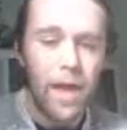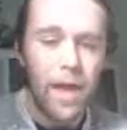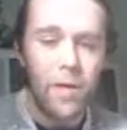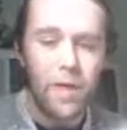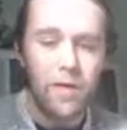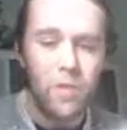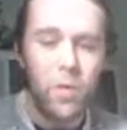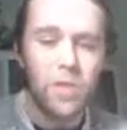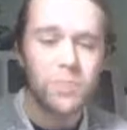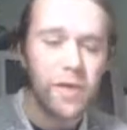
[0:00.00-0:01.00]
However,
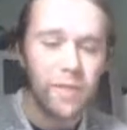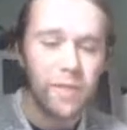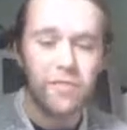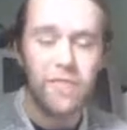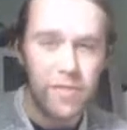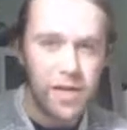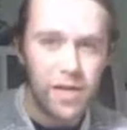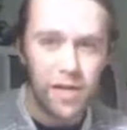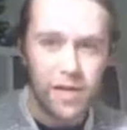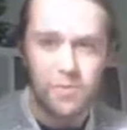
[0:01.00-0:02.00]
what's becoming very
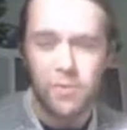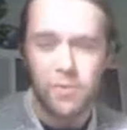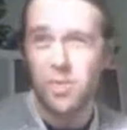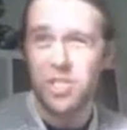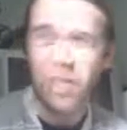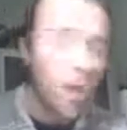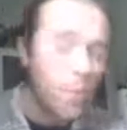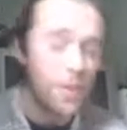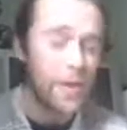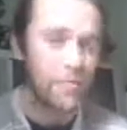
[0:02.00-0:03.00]
clear, which is
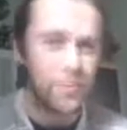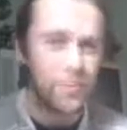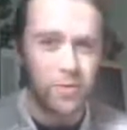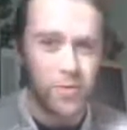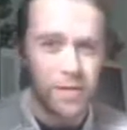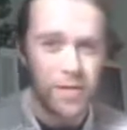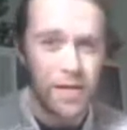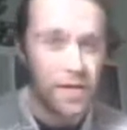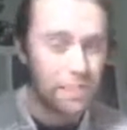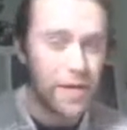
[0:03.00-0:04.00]
not being reported
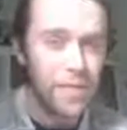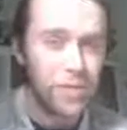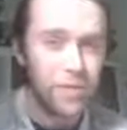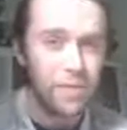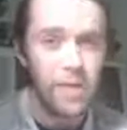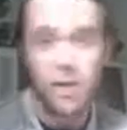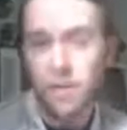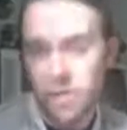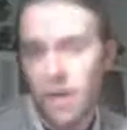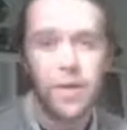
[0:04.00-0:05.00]
in the mainstream
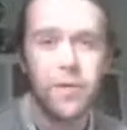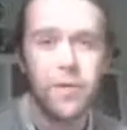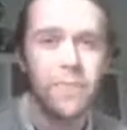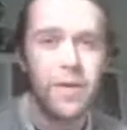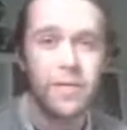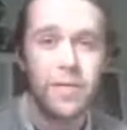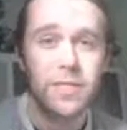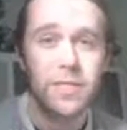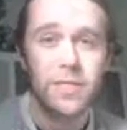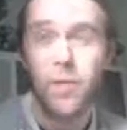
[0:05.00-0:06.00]
media, thank you
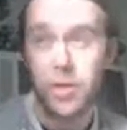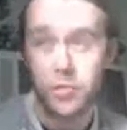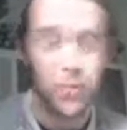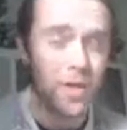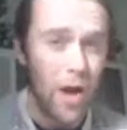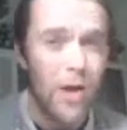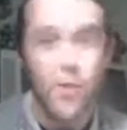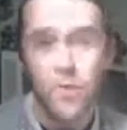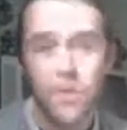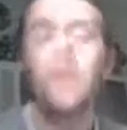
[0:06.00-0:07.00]
BBC, which we
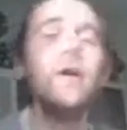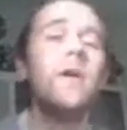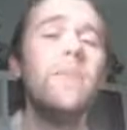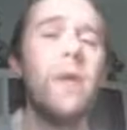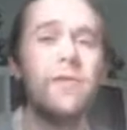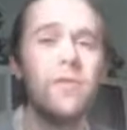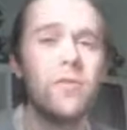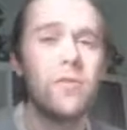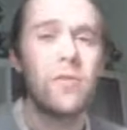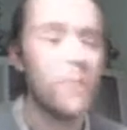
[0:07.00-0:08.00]
own, paid
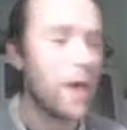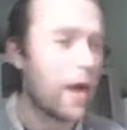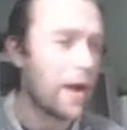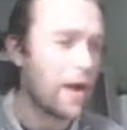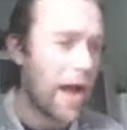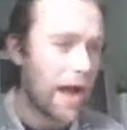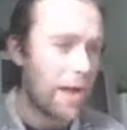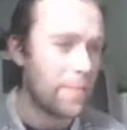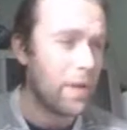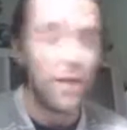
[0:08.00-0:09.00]
for by
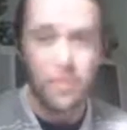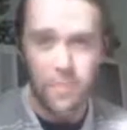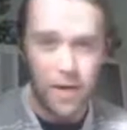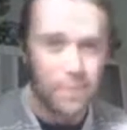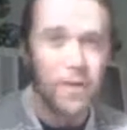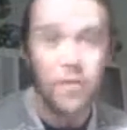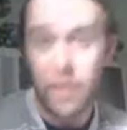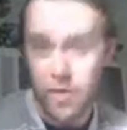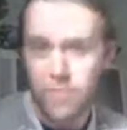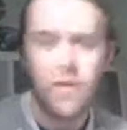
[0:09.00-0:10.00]
the public,
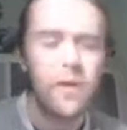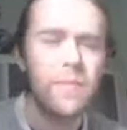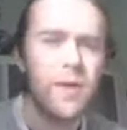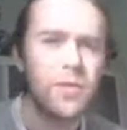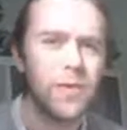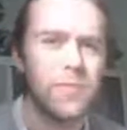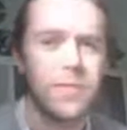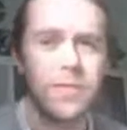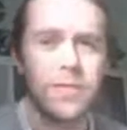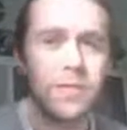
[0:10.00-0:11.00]
thank you very much
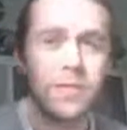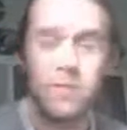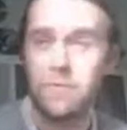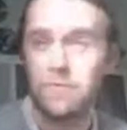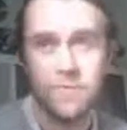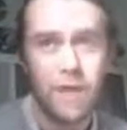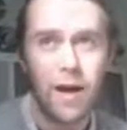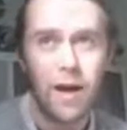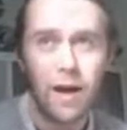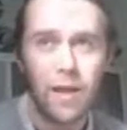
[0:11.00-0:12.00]
BBC, you
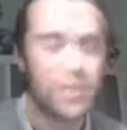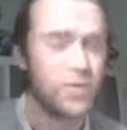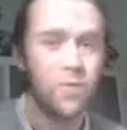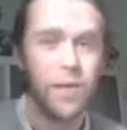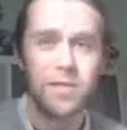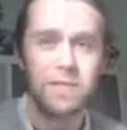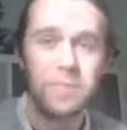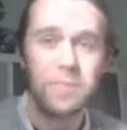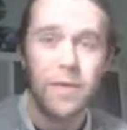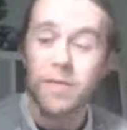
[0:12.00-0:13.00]
utter waste
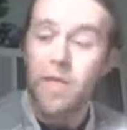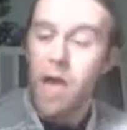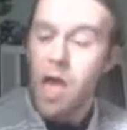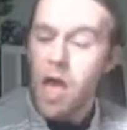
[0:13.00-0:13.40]
of space.